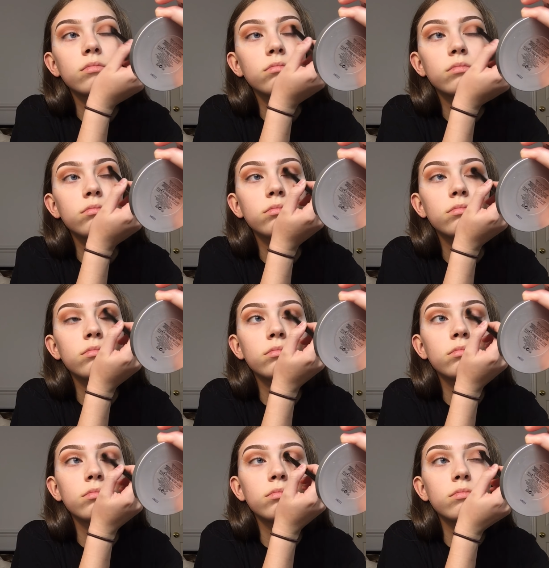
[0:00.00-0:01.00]

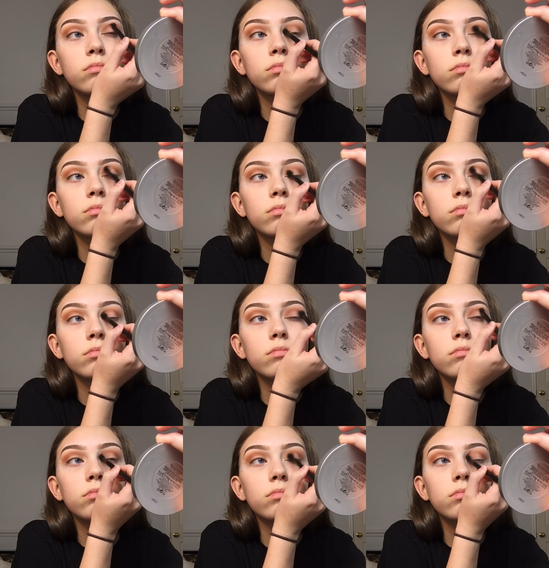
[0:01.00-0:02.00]

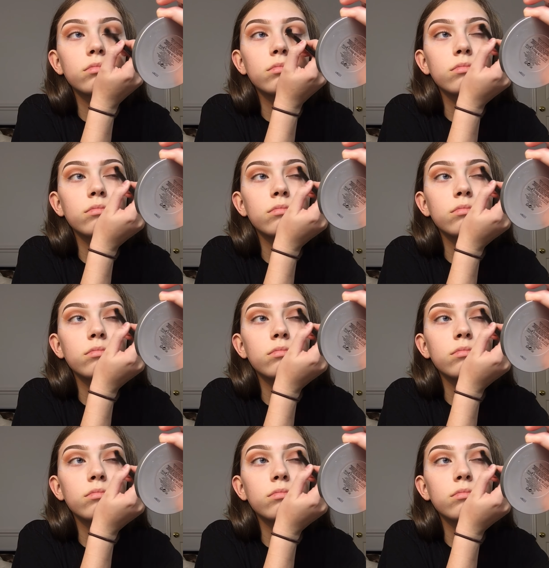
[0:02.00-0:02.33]
Nobody speaks.